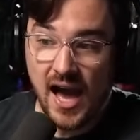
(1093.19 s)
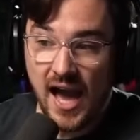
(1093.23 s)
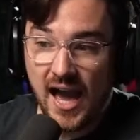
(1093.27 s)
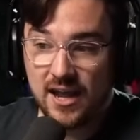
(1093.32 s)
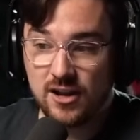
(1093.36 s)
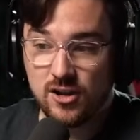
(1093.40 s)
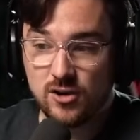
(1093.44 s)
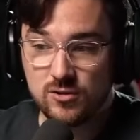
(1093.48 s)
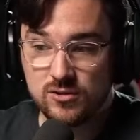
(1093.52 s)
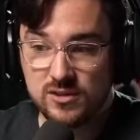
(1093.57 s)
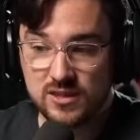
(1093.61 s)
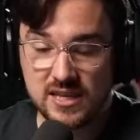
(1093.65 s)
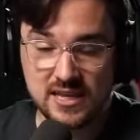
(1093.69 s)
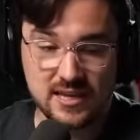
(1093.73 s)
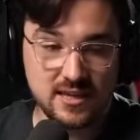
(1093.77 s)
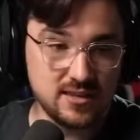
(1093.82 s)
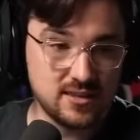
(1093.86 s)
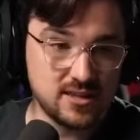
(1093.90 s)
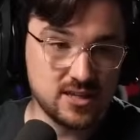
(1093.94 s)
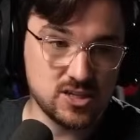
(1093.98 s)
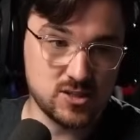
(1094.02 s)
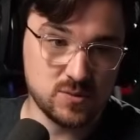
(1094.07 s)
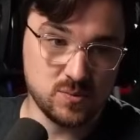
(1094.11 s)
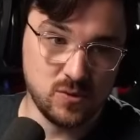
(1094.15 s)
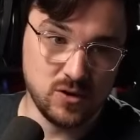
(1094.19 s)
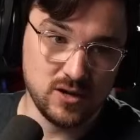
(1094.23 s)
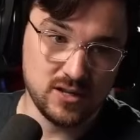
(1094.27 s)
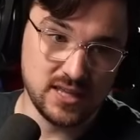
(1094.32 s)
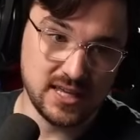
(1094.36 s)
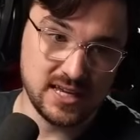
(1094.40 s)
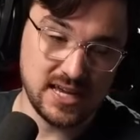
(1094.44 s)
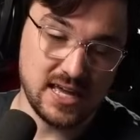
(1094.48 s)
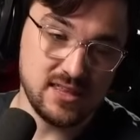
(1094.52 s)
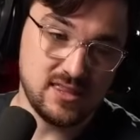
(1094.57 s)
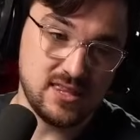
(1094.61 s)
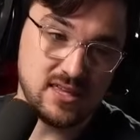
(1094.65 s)
I don't think at this
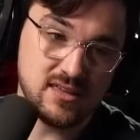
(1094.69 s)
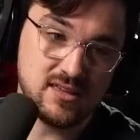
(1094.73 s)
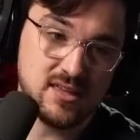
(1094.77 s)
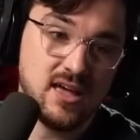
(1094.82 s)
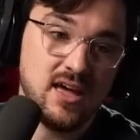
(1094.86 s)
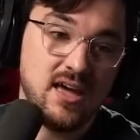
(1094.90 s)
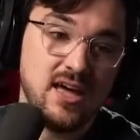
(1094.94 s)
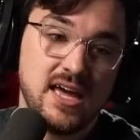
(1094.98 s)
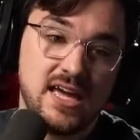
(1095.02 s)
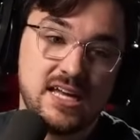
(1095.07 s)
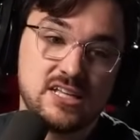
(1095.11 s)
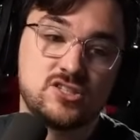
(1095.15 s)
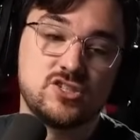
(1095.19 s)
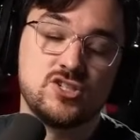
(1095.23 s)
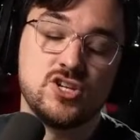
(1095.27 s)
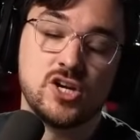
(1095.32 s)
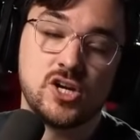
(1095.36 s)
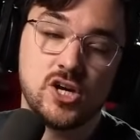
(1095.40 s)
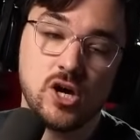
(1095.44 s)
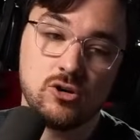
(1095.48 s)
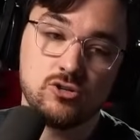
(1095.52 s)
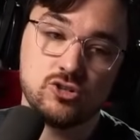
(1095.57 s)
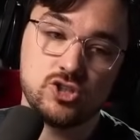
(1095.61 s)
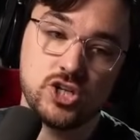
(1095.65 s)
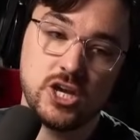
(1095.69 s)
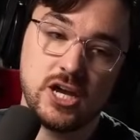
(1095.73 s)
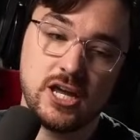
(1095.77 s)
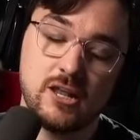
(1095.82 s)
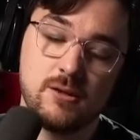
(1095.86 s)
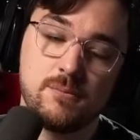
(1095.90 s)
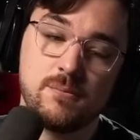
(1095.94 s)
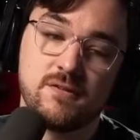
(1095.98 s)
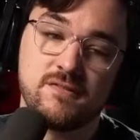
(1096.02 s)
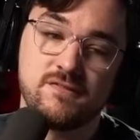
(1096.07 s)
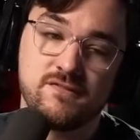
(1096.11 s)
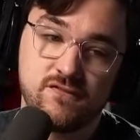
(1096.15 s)
point, like, I think it's
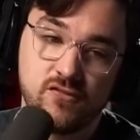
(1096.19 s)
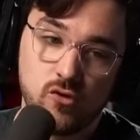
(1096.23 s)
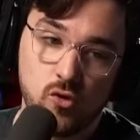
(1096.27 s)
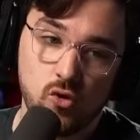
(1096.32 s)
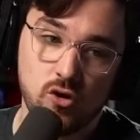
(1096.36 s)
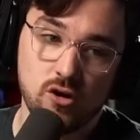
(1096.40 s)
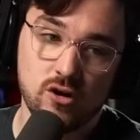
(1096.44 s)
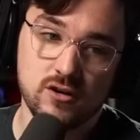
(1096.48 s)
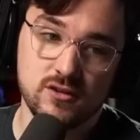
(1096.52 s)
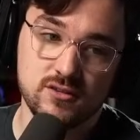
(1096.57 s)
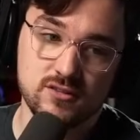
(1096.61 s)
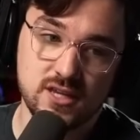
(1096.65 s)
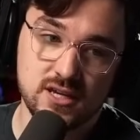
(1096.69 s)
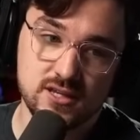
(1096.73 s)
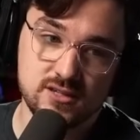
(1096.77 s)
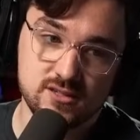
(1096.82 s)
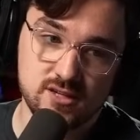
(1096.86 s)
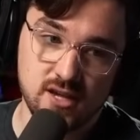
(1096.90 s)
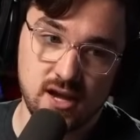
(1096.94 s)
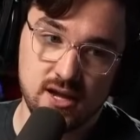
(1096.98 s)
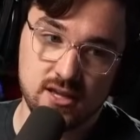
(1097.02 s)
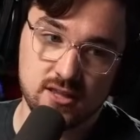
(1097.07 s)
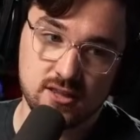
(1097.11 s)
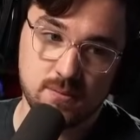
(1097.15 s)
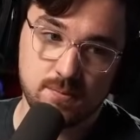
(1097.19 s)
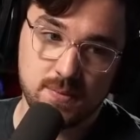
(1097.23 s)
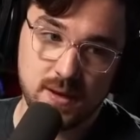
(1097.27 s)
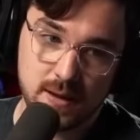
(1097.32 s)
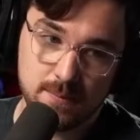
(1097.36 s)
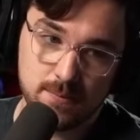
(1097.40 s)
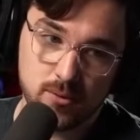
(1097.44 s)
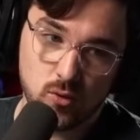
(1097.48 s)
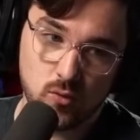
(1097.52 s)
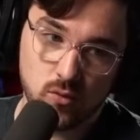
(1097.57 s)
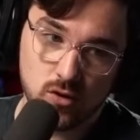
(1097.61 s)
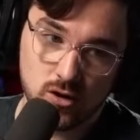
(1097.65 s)
negotiated before they sign the
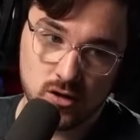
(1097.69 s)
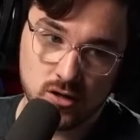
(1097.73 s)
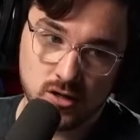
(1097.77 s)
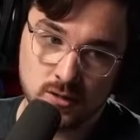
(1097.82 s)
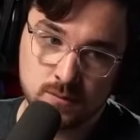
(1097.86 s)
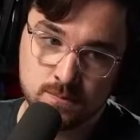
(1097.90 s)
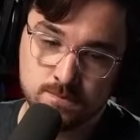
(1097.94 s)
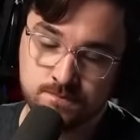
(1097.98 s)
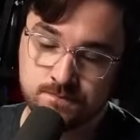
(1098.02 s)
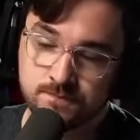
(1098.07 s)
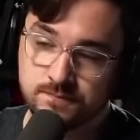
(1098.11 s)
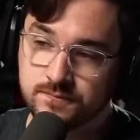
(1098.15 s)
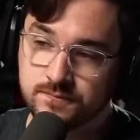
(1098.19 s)
paperwork